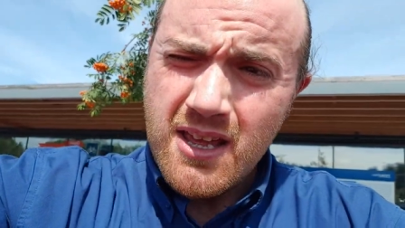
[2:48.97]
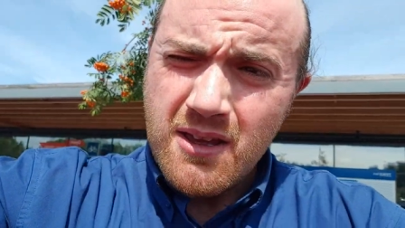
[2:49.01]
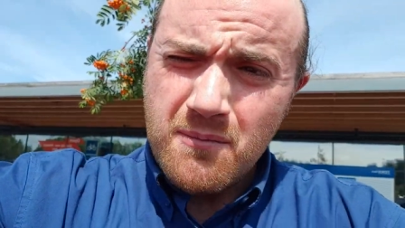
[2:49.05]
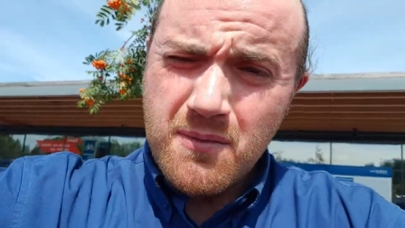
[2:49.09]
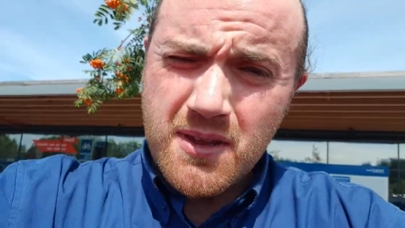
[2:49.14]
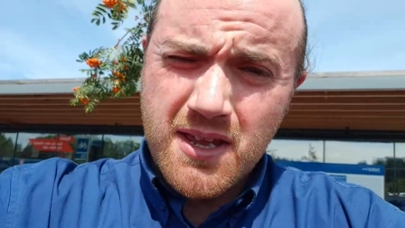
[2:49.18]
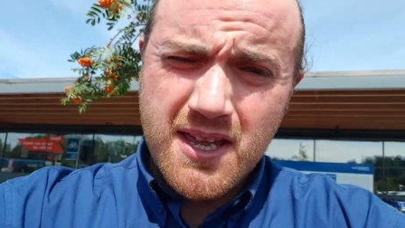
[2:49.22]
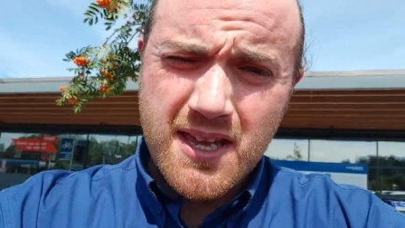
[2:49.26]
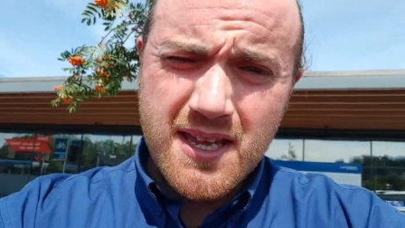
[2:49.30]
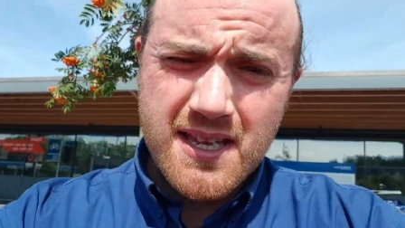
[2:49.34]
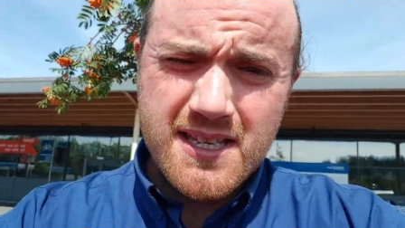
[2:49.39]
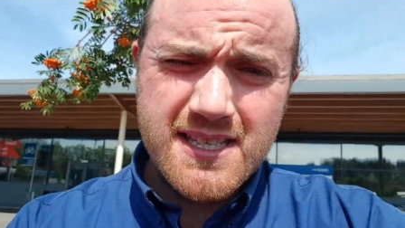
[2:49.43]

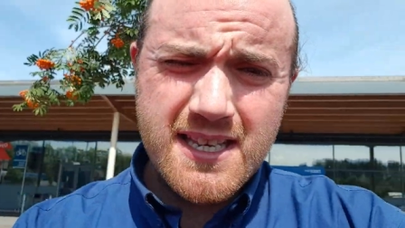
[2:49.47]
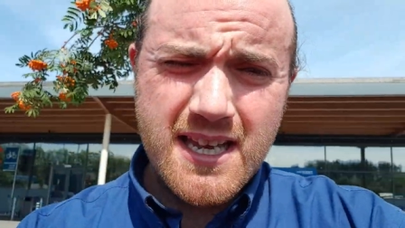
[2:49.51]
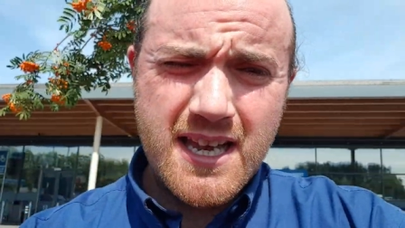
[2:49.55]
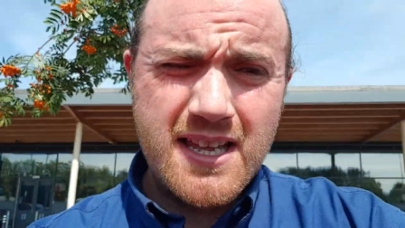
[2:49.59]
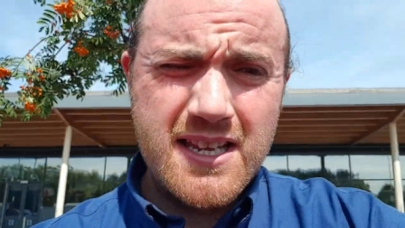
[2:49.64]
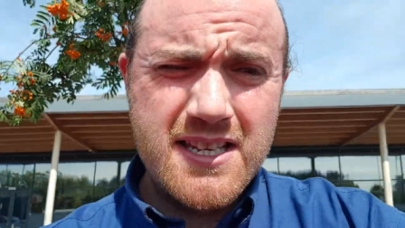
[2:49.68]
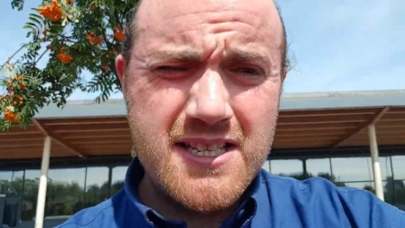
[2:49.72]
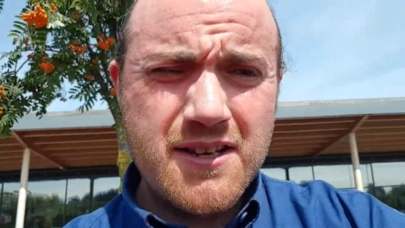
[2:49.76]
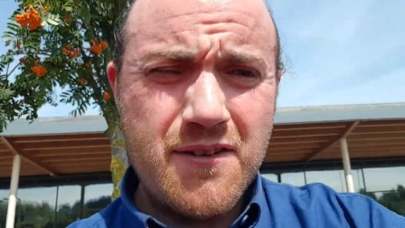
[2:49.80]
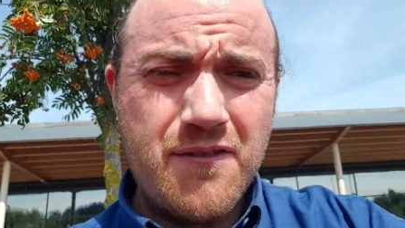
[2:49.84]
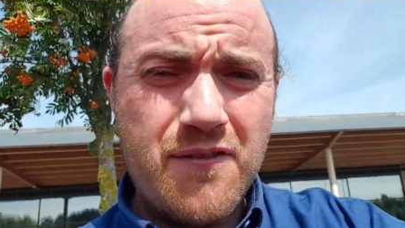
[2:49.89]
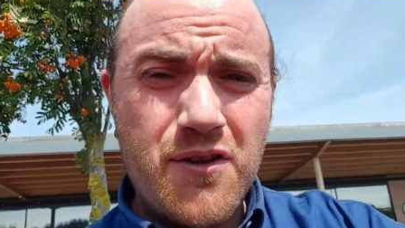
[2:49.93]
because
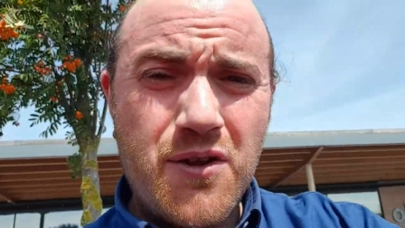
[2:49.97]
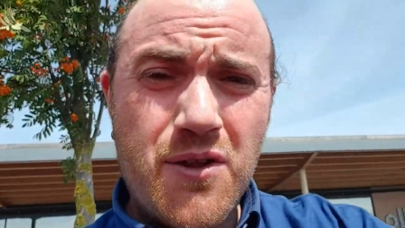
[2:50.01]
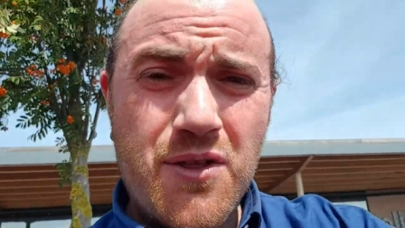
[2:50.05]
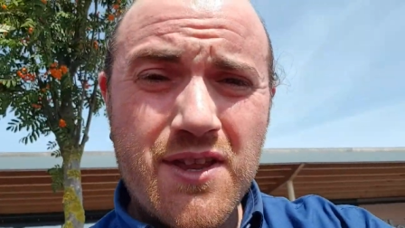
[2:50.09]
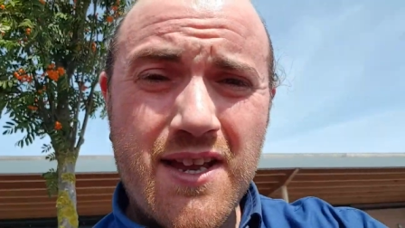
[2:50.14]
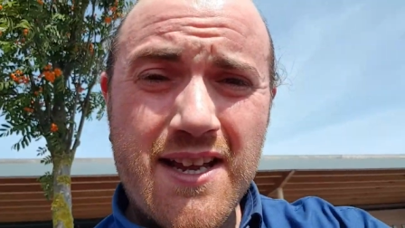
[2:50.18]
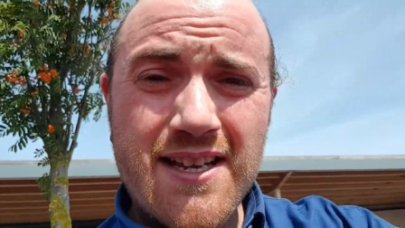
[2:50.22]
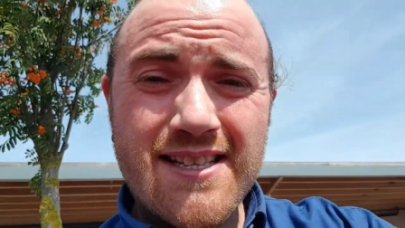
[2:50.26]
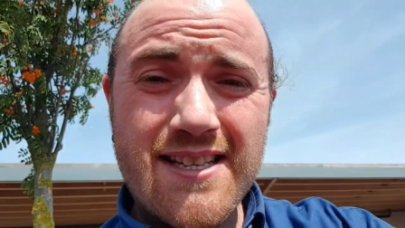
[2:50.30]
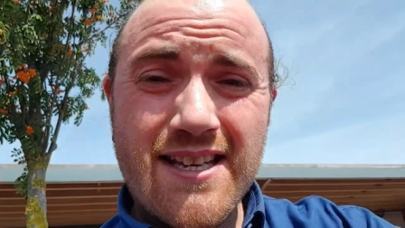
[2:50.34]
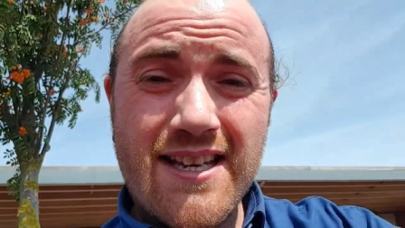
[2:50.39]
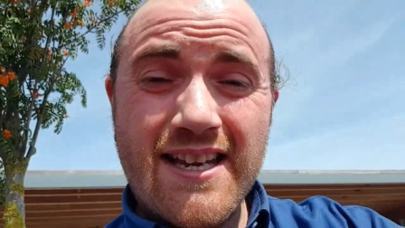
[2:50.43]
there's a few
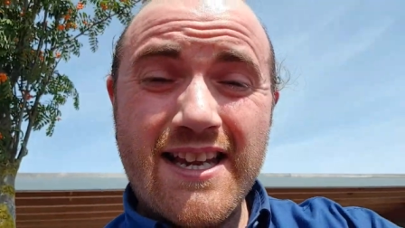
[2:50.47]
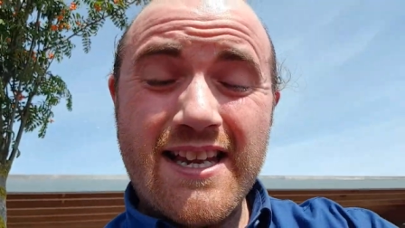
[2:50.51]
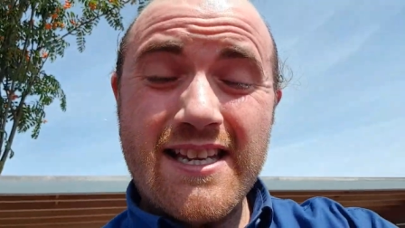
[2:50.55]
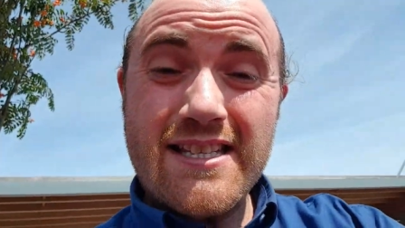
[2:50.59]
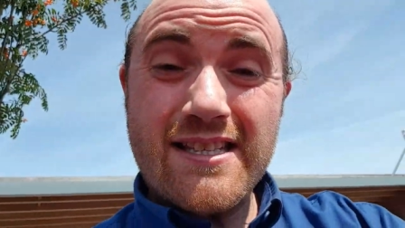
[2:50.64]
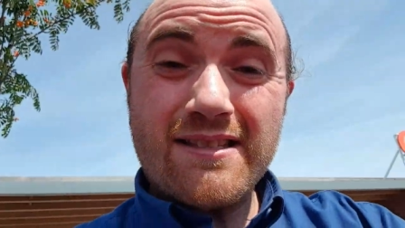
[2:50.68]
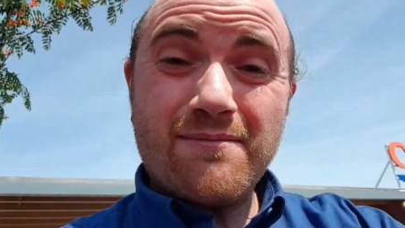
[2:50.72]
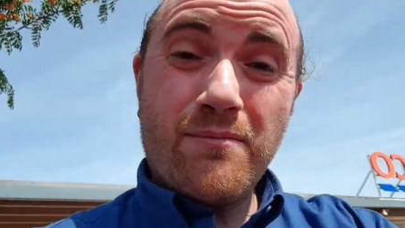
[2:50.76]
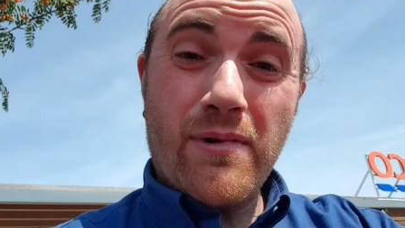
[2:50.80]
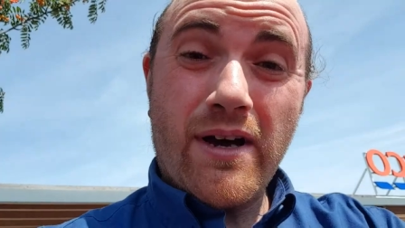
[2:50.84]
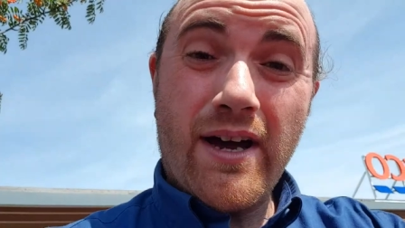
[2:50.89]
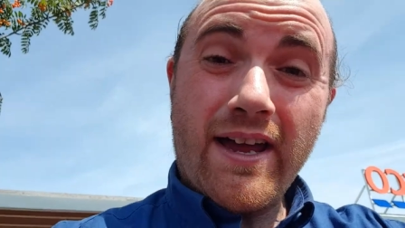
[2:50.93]
things that need
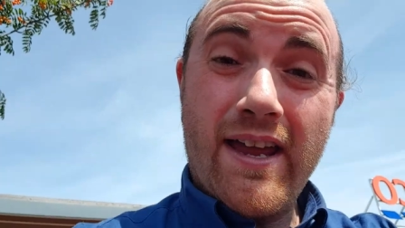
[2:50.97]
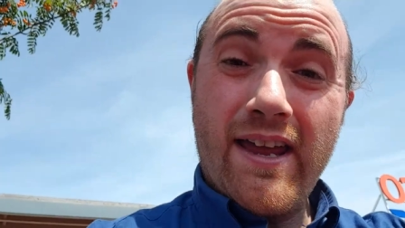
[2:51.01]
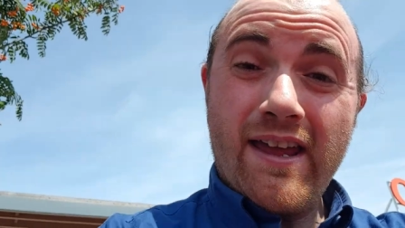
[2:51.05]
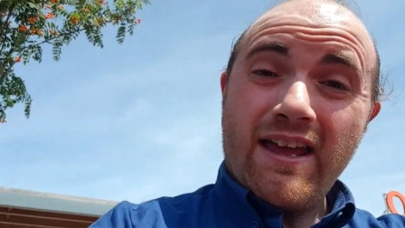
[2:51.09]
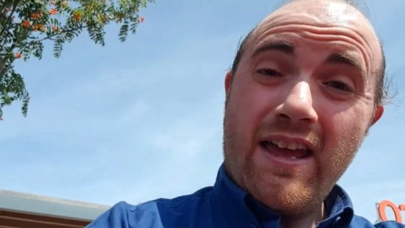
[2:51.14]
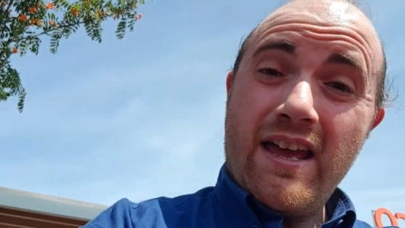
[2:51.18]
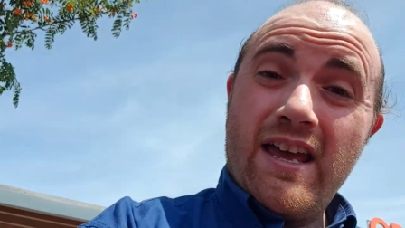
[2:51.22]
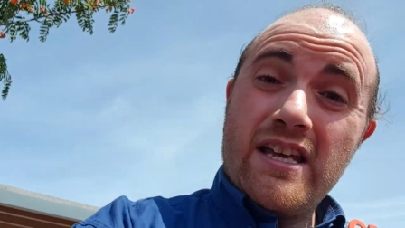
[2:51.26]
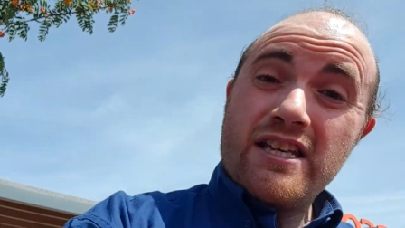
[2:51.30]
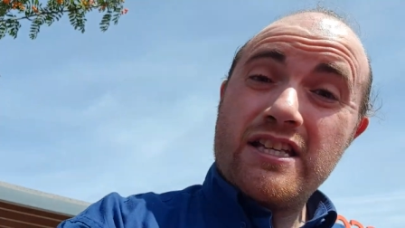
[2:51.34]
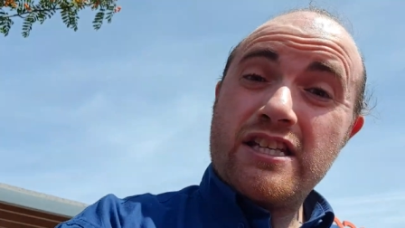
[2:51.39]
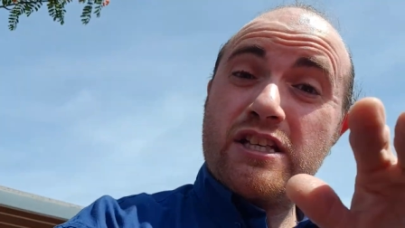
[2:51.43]
my
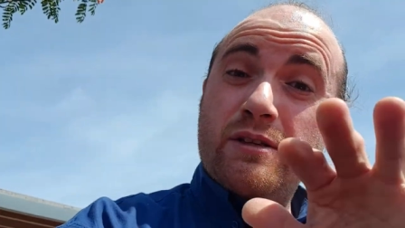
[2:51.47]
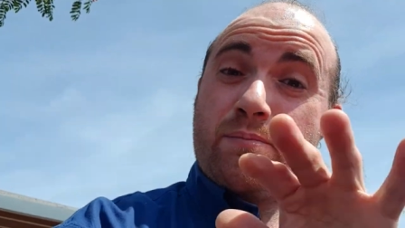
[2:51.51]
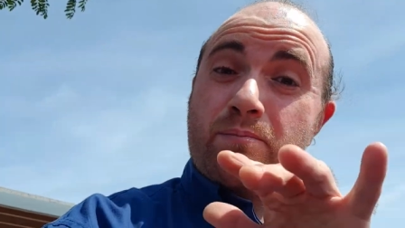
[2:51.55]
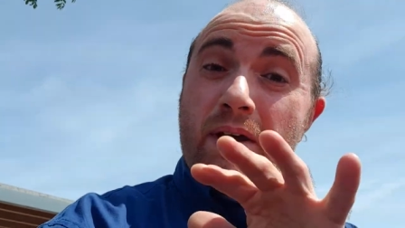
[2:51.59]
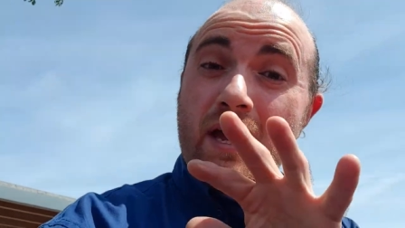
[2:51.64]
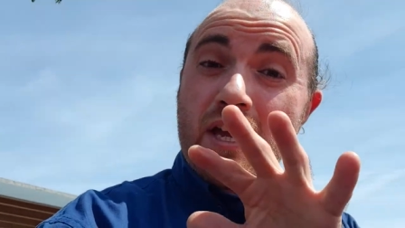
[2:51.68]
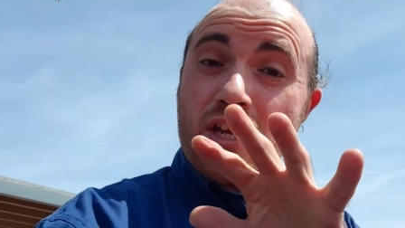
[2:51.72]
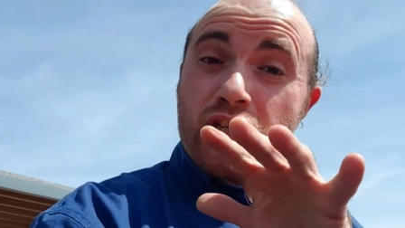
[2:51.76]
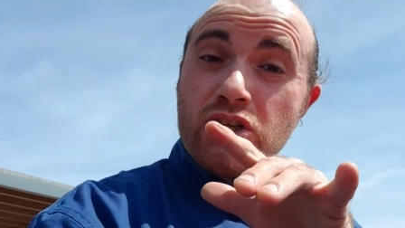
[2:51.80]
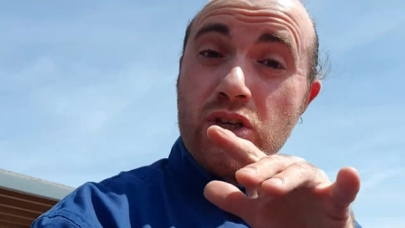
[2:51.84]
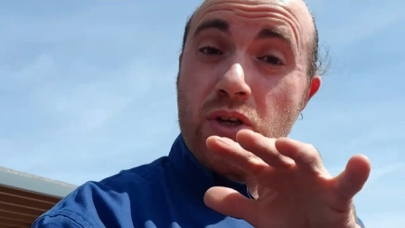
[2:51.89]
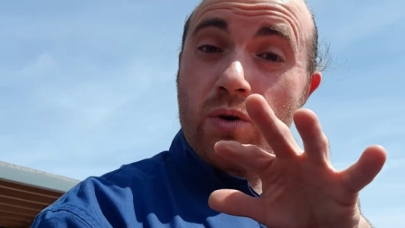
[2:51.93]

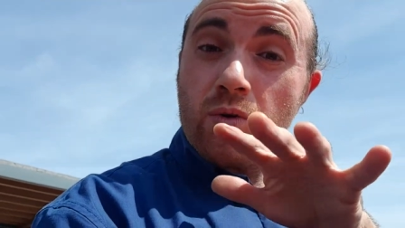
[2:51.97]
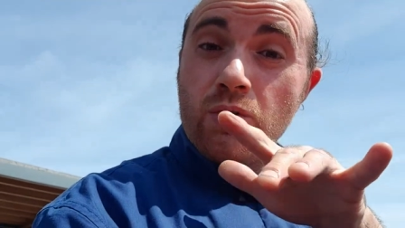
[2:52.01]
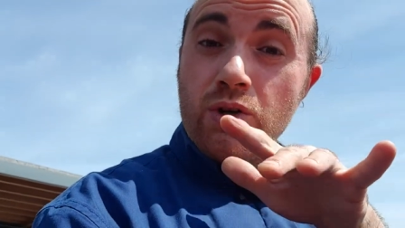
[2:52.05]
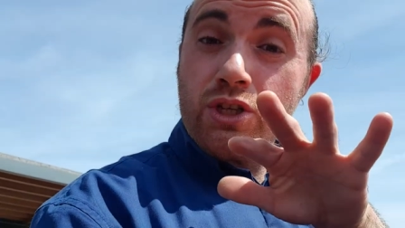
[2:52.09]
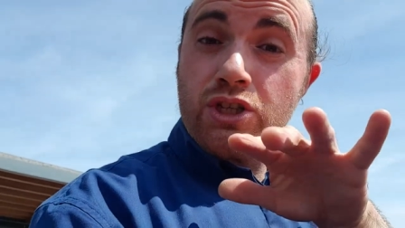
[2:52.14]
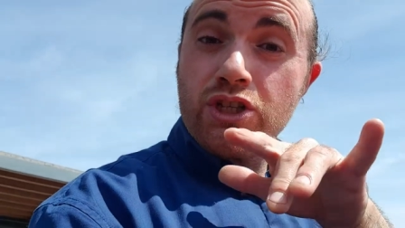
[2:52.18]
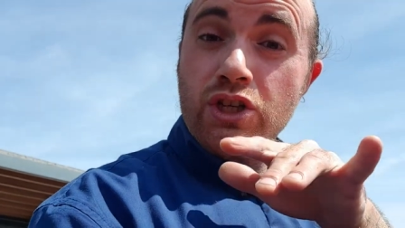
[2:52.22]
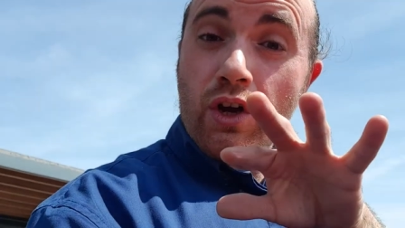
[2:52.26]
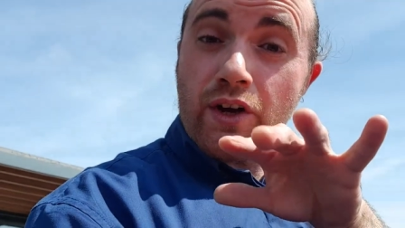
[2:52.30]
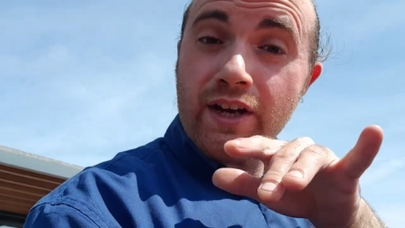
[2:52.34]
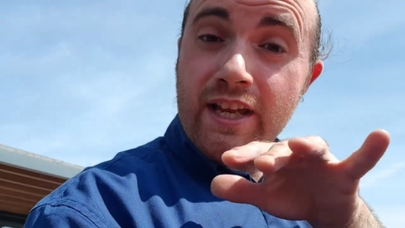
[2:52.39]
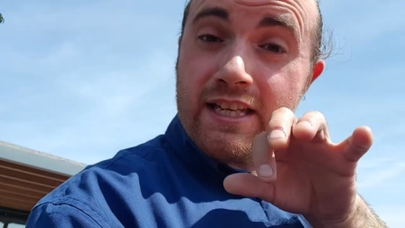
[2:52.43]
special
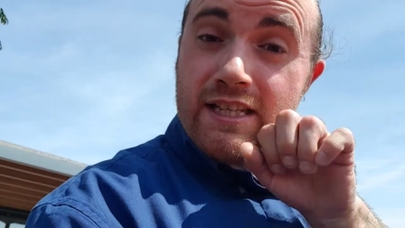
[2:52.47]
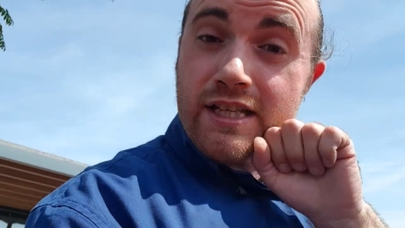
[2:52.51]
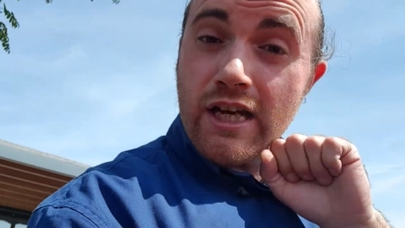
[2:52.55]
Johnny